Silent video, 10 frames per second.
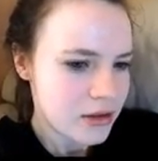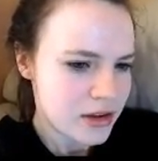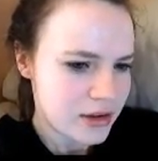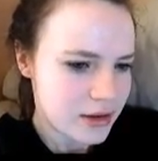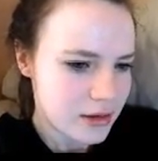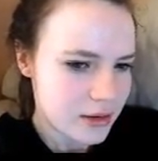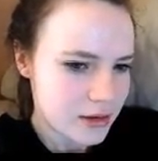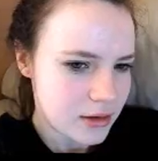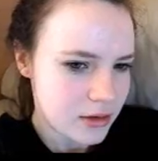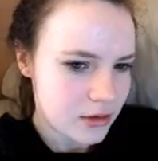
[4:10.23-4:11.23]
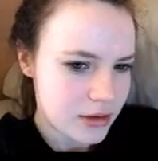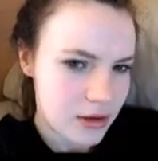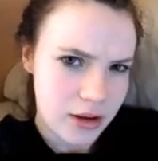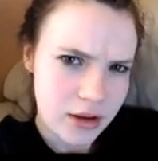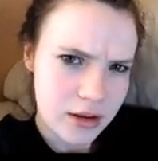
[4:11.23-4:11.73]
this, you know,
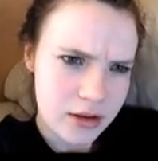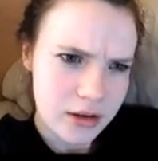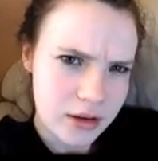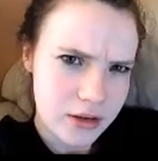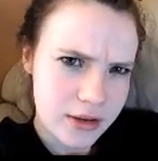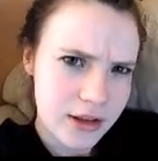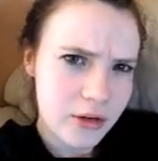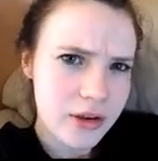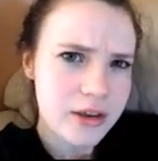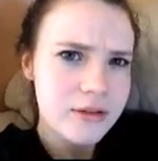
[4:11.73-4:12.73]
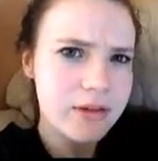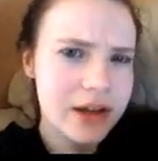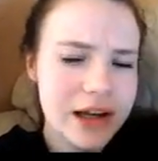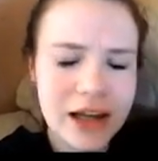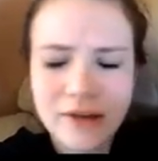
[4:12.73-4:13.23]
desire, this longing for
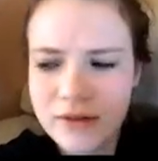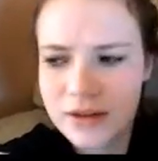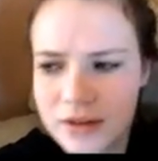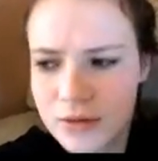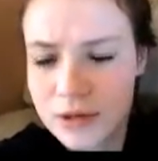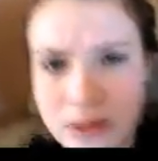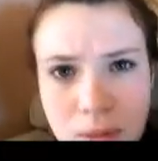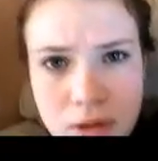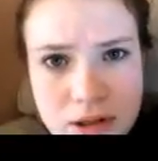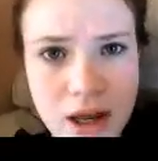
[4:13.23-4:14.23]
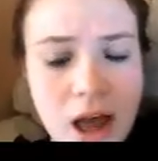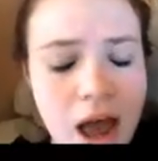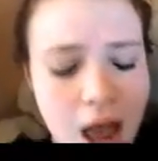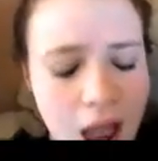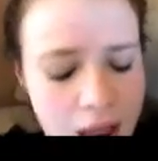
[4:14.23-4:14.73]
the Ellen, for Lily Potter,
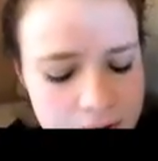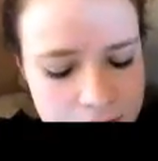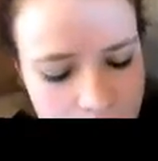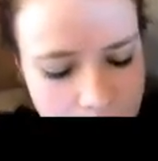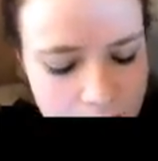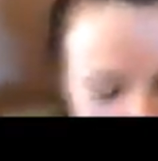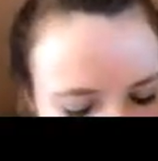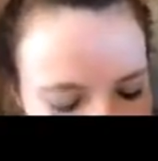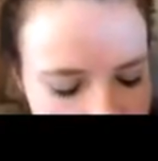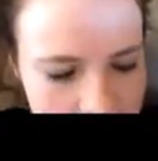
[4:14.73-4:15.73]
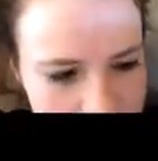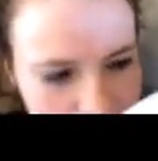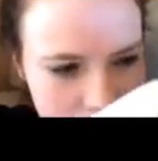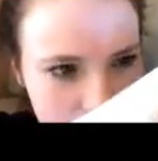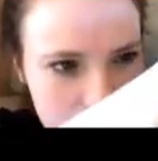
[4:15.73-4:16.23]
and it
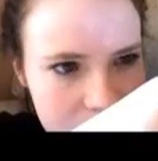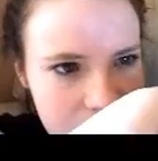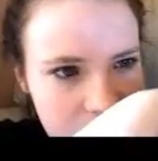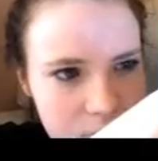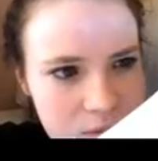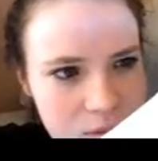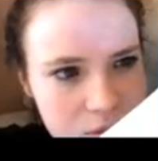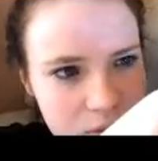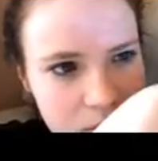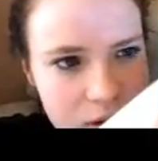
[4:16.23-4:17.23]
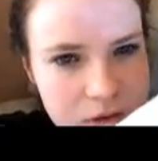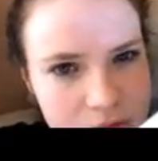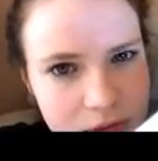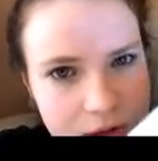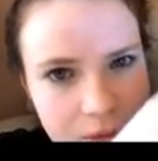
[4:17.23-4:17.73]
was just beautiful to
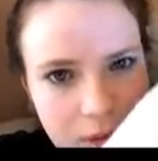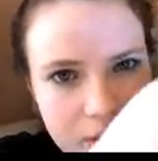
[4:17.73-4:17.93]
watch. It really